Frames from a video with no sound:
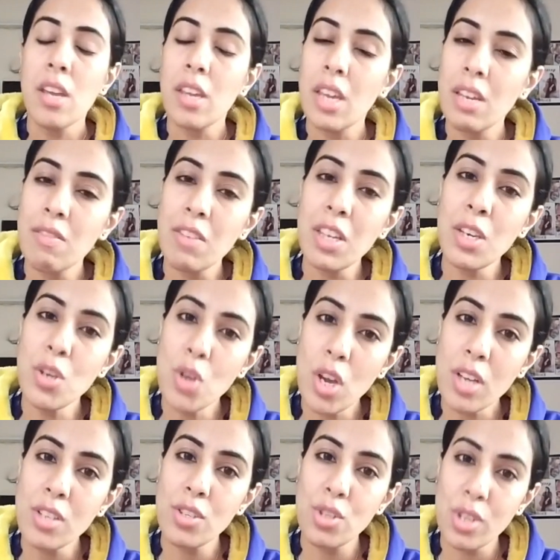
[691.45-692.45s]
Can we
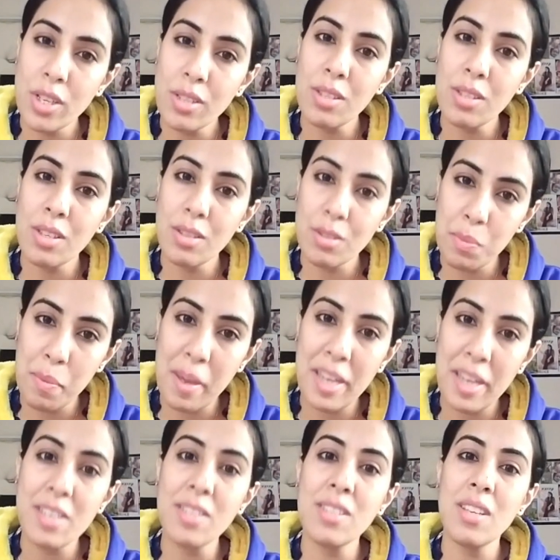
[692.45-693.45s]
not just
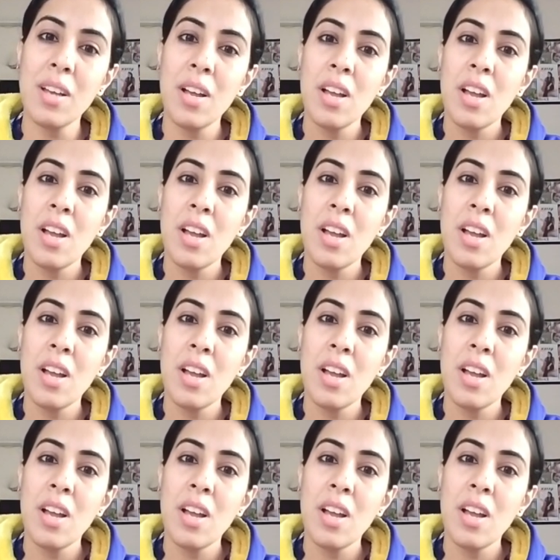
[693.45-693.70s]
spend